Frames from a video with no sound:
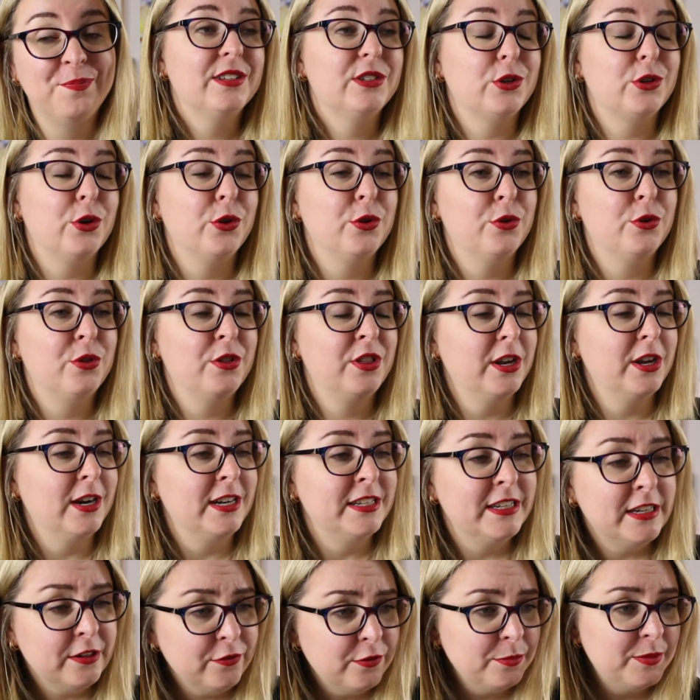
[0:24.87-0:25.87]
So the
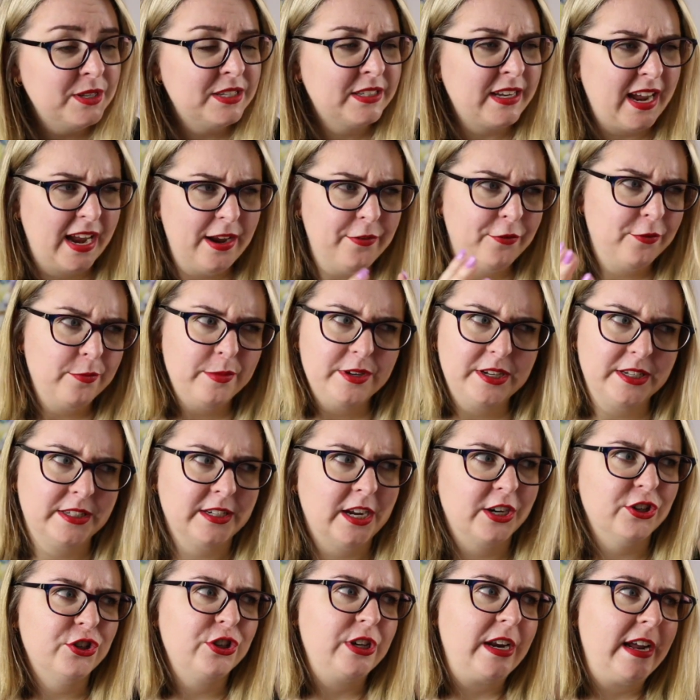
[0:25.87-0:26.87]
idea from this came from a
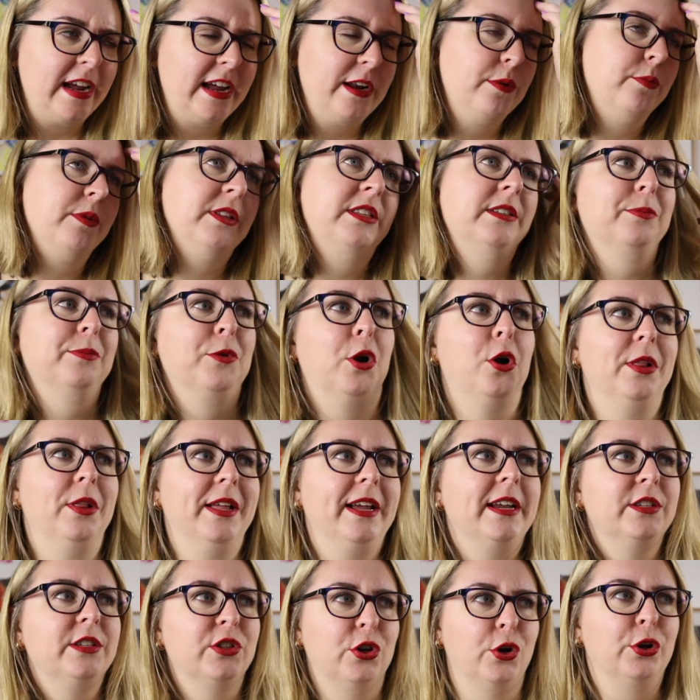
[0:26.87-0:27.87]
discussion I had with some
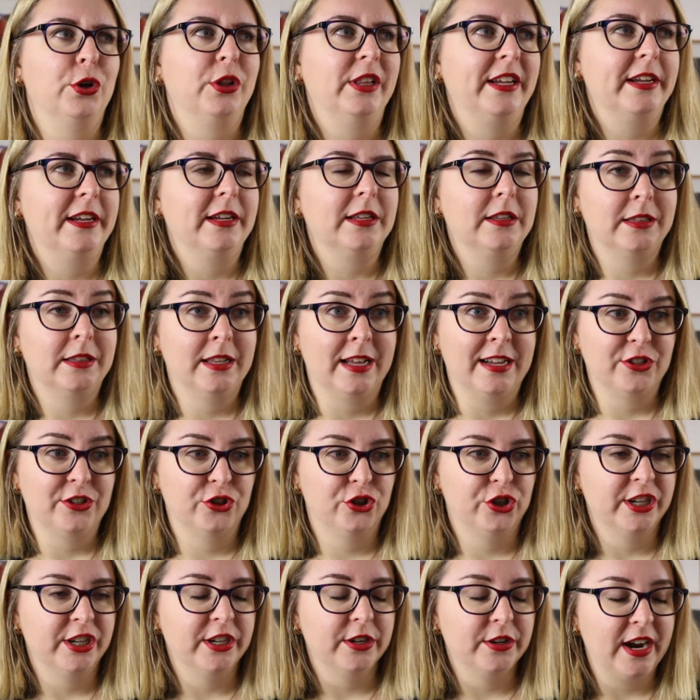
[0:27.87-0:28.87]
colleagues earlier
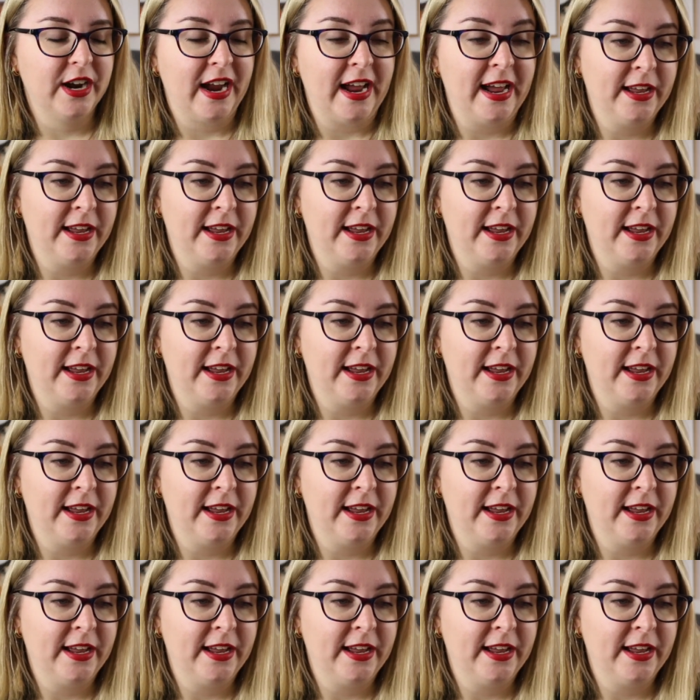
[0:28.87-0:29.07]
last year,